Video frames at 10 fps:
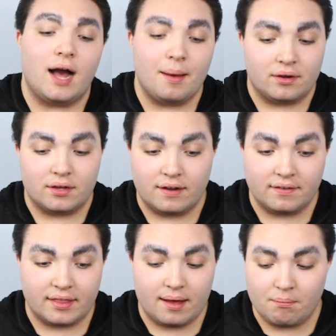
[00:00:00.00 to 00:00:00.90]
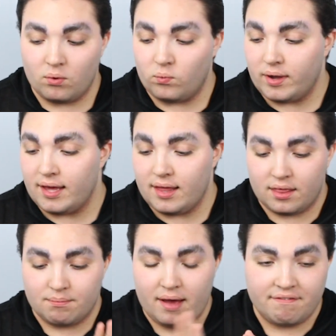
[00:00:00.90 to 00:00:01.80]
I'm gonna cover them
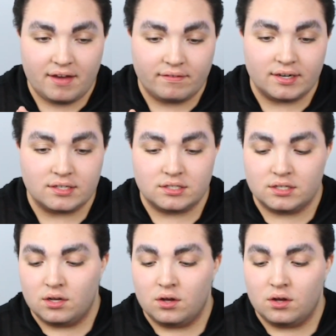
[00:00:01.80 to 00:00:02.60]
with my favorite